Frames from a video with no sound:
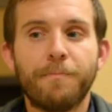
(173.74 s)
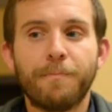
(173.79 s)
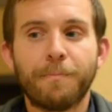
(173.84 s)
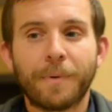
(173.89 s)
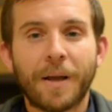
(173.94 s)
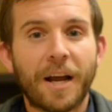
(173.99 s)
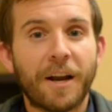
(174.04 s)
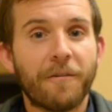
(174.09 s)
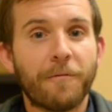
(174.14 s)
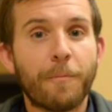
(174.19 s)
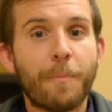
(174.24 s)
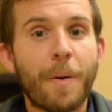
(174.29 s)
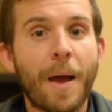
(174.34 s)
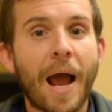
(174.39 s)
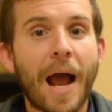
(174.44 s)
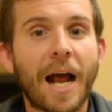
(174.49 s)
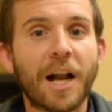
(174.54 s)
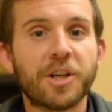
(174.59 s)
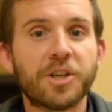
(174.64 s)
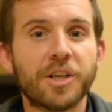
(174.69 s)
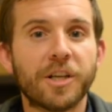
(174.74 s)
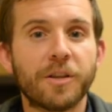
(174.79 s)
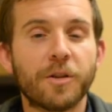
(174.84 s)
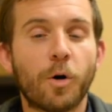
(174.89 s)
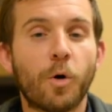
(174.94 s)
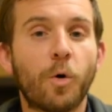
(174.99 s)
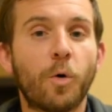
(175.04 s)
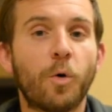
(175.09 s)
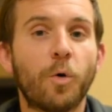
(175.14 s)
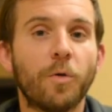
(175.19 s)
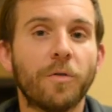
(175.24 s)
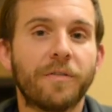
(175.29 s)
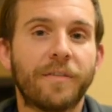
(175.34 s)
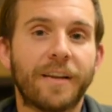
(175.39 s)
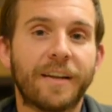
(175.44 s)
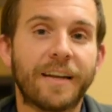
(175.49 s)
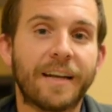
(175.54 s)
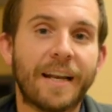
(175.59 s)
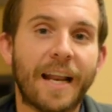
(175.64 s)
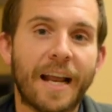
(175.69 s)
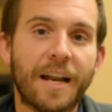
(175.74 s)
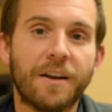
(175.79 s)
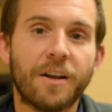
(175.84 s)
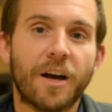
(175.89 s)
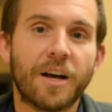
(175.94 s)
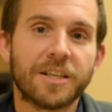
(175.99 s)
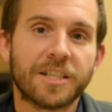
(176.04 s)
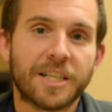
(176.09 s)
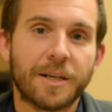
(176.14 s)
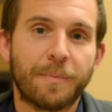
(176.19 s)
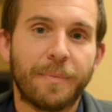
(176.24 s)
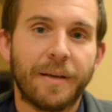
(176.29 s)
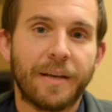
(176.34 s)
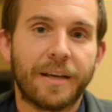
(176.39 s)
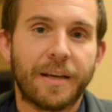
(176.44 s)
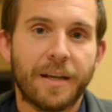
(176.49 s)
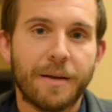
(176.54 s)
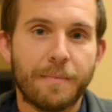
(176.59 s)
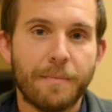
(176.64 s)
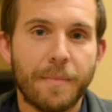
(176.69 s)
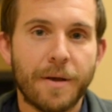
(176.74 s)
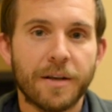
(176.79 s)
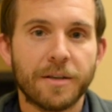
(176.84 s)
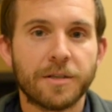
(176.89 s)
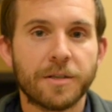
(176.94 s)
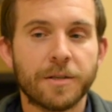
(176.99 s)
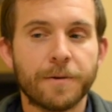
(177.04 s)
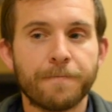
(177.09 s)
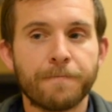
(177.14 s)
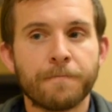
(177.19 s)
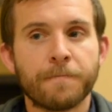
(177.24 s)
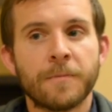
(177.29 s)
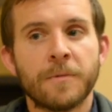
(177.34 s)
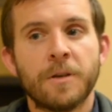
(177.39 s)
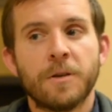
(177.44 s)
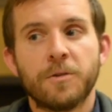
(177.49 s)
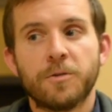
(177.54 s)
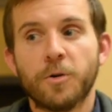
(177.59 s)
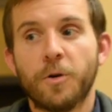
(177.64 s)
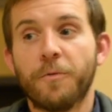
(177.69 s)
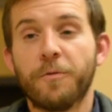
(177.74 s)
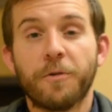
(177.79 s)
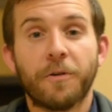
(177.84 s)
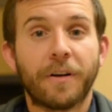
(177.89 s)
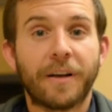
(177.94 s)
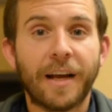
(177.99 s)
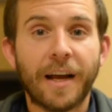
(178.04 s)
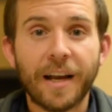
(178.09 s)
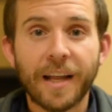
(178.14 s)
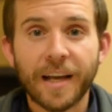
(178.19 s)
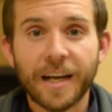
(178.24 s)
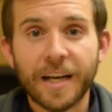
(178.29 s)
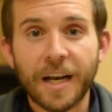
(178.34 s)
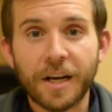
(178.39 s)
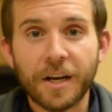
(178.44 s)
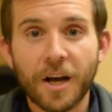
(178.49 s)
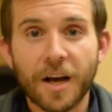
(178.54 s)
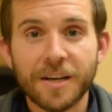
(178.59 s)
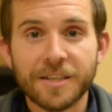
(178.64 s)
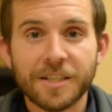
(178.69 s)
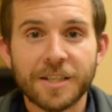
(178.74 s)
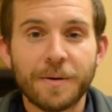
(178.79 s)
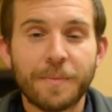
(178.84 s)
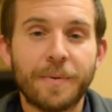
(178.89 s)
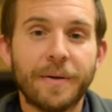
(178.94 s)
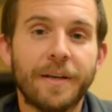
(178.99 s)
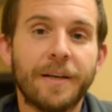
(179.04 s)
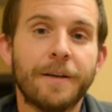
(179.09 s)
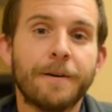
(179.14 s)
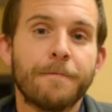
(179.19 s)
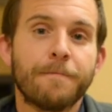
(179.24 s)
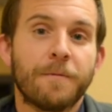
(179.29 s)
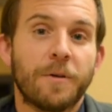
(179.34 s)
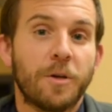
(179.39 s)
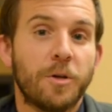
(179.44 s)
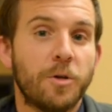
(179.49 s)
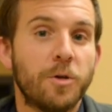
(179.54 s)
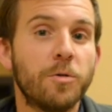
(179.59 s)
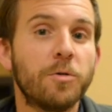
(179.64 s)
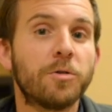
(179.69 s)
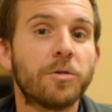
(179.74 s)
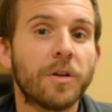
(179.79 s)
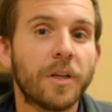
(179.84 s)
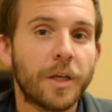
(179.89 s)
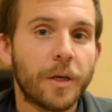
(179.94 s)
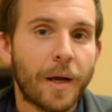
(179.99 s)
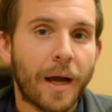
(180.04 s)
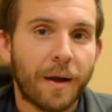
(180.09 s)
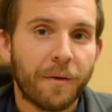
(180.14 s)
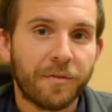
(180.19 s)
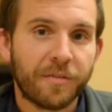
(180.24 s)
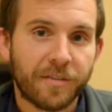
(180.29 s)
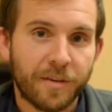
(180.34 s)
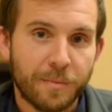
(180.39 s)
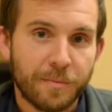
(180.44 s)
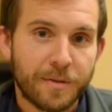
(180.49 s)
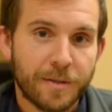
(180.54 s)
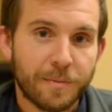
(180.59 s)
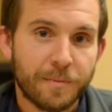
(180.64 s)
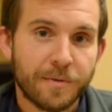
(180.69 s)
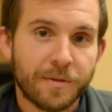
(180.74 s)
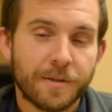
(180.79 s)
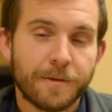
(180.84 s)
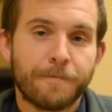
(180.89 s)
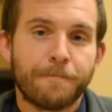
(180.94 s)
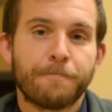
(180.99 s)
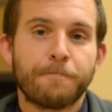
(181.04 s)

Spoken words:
kind of patching the holes that an endoscopy can miss. So if you're getting an endoscopy, usually you have symptoms.